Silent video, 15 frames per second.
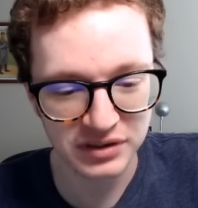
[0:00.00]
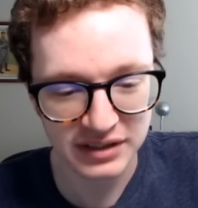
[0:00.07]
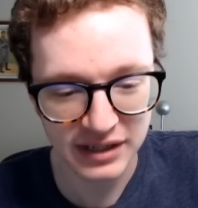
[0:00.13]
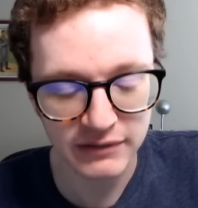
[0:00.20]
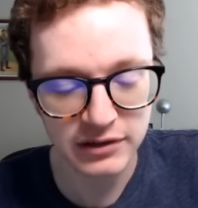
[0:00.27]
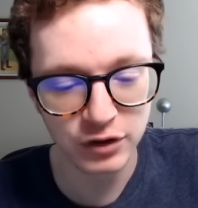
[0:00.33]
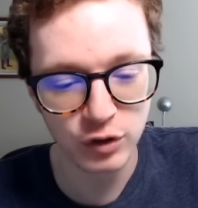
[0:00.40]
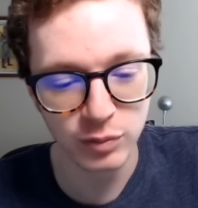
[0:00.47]

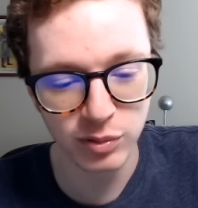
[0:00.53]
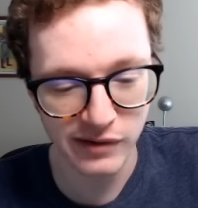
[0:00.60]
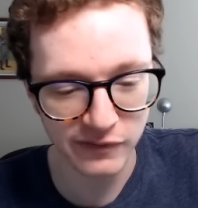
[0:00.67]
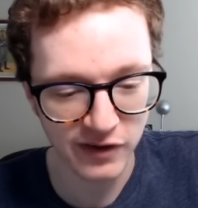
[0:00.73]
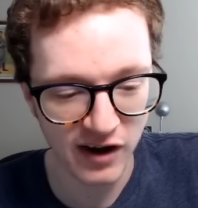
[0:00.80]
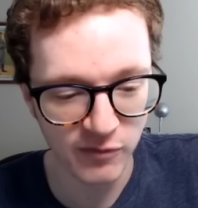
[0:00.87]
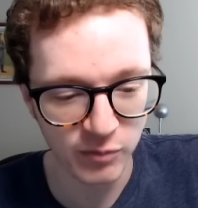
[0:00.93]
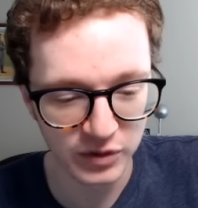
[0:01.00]

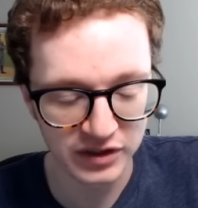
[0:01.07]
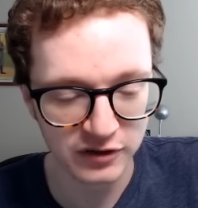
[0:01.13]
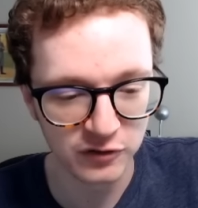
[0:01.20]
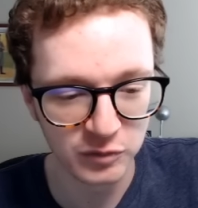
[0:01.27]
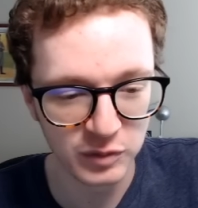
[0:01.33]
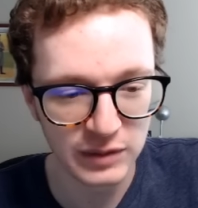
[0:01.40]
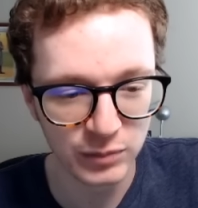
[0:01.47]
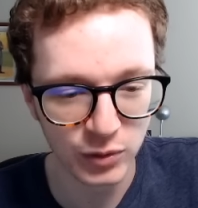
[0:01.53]
72.5%
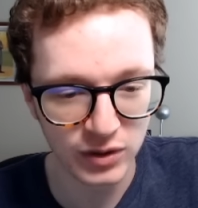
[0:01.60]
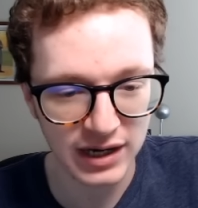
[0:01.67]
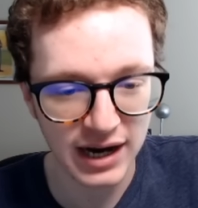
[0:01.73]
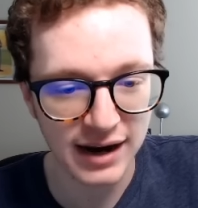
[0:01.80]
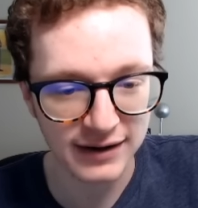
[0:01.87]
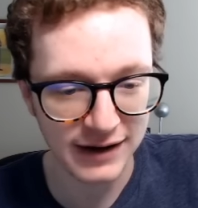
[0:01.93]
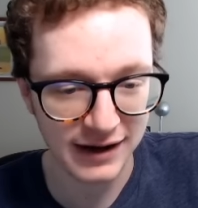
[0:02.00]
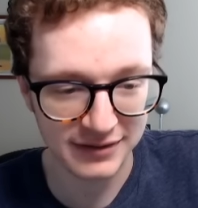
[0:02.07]
of people
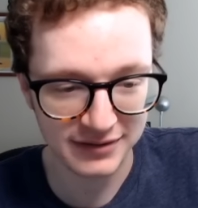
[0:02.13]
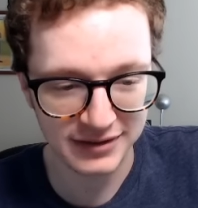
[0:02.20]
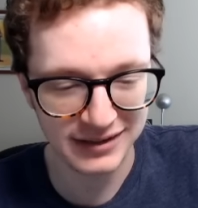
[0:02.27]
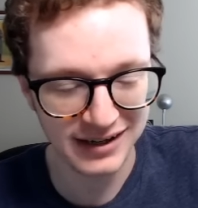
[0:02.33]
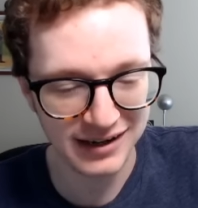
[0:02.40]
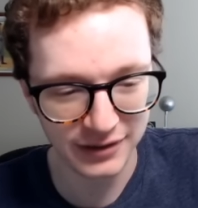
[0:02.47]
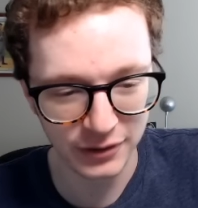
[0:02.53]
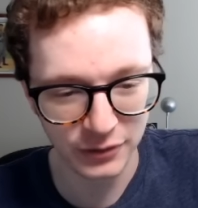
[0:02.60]
got
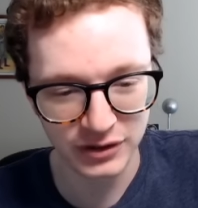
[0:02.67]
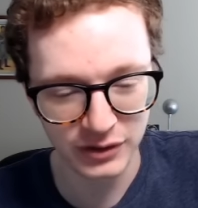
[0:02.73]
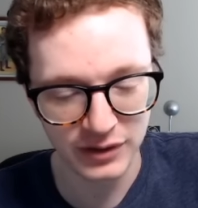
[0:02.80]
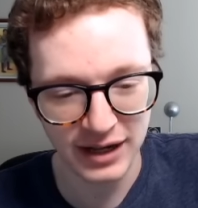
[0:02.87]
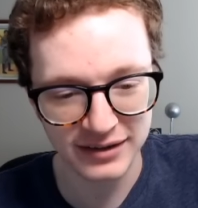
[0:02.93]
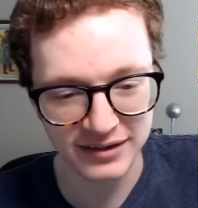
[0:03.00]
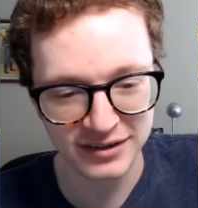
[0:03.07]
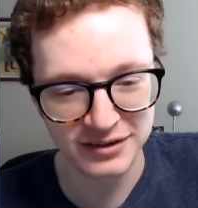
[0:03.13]
Castellanos. So
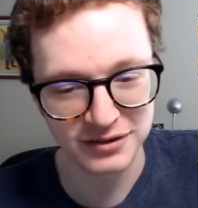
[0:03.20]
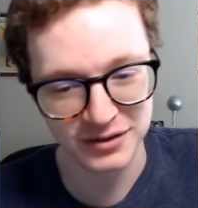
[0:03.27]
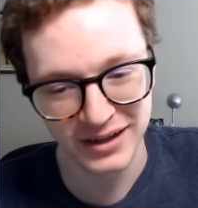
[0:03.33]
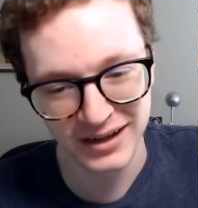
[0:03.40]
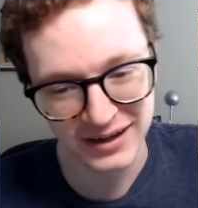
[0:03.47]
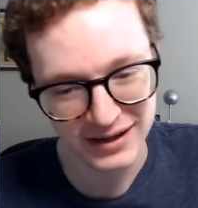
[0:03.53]
that's,